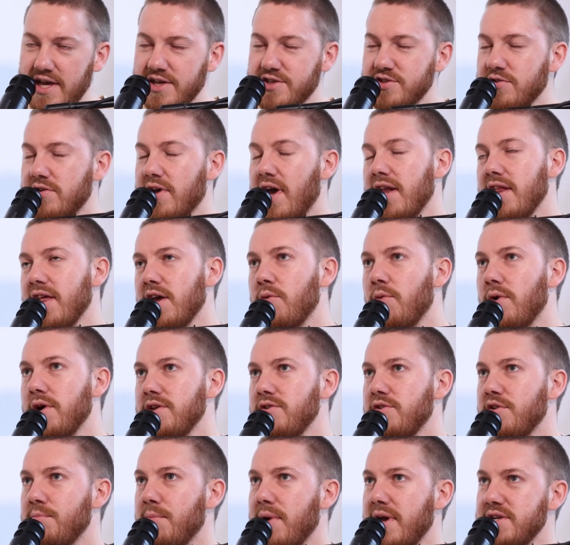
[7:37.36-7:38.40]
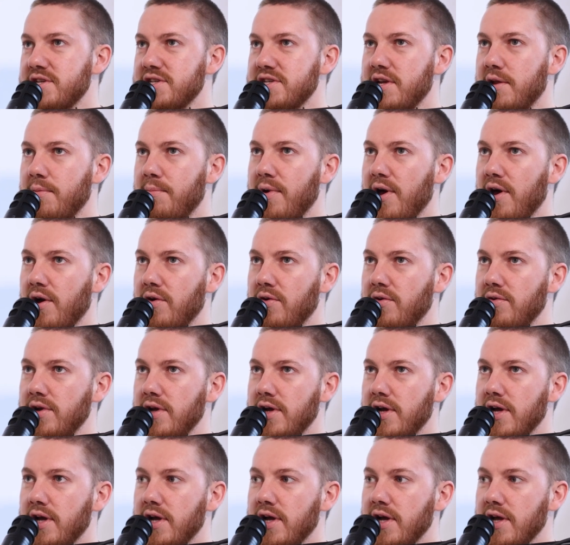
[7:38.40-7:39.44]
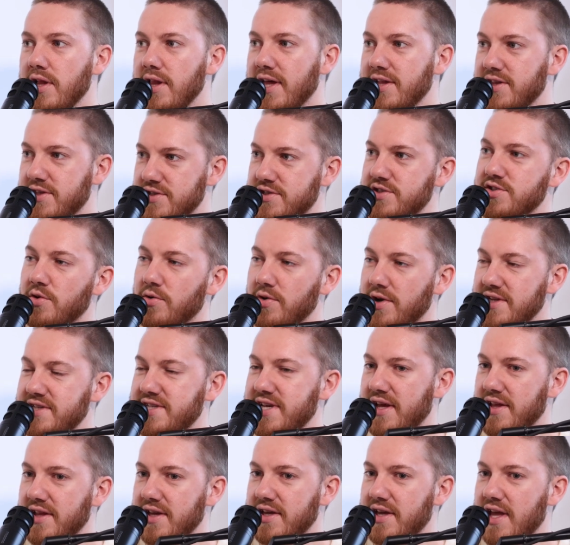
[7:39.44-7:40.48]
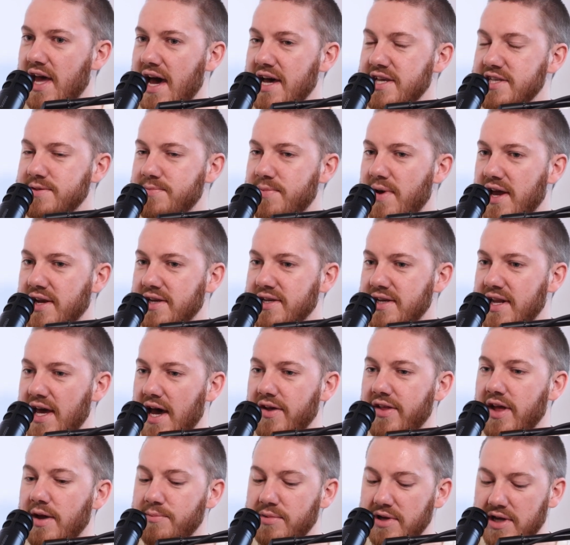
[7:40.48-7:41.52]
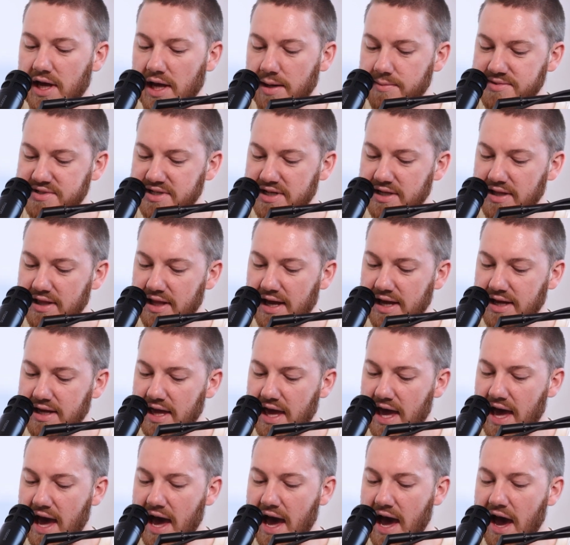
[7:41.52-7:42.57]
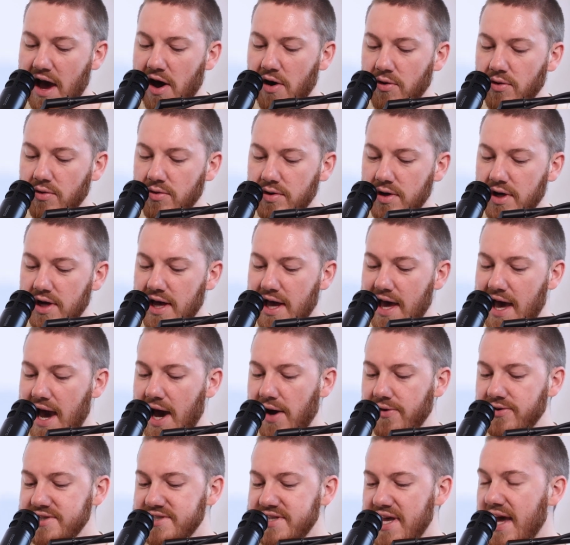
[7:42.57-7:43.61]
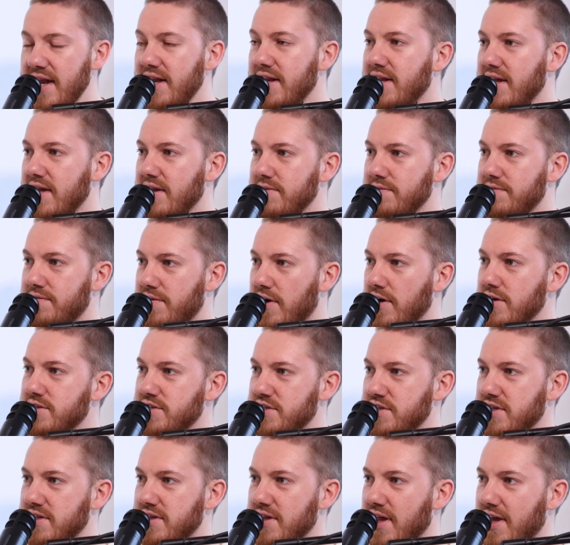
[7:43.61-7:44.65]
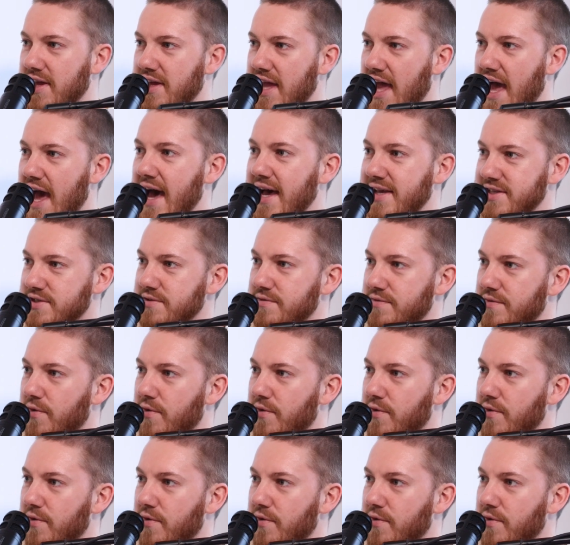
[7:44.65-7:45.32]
so kind of like what you had mentioned about like the storytelling aspect and how that becomes it. Like how does editing function like as a